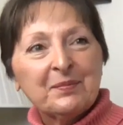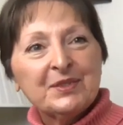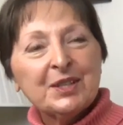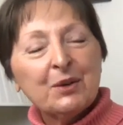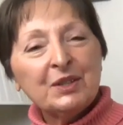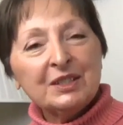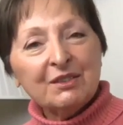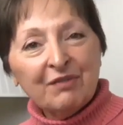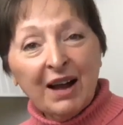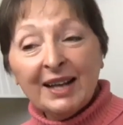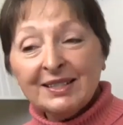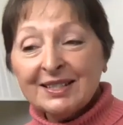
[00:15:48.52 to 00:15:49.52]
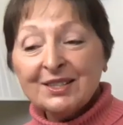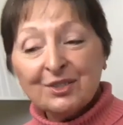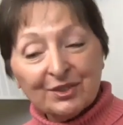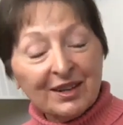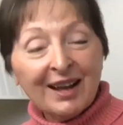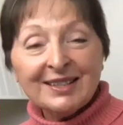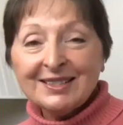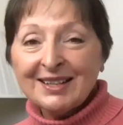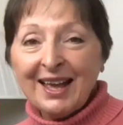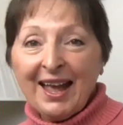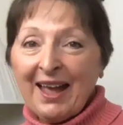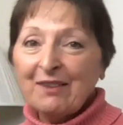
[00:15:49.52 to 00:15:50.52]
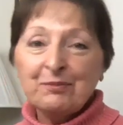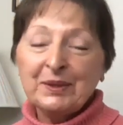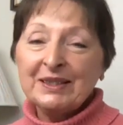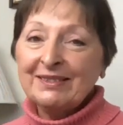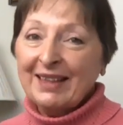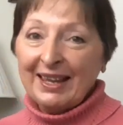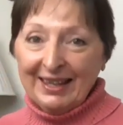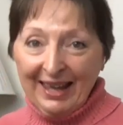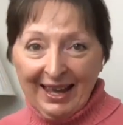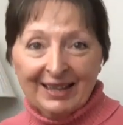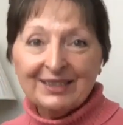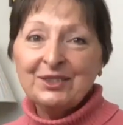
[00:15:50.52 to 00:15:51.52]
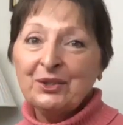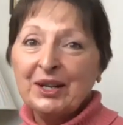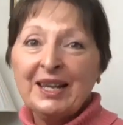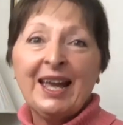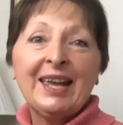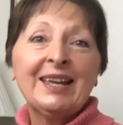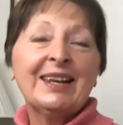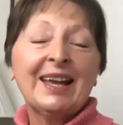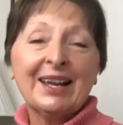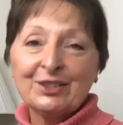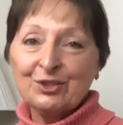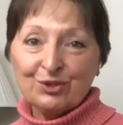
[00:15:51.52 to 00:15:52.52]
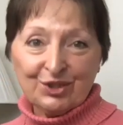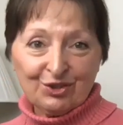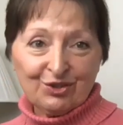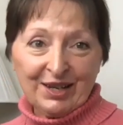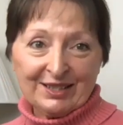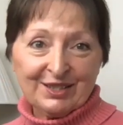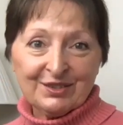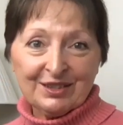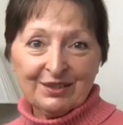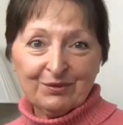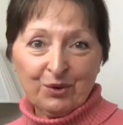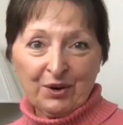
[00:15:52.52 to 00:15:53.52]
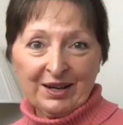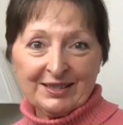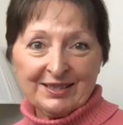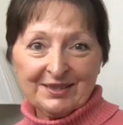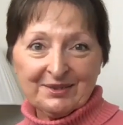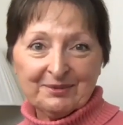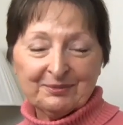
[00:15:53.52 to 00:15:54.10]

So the devices are nice to have, but they can create extra stress for us.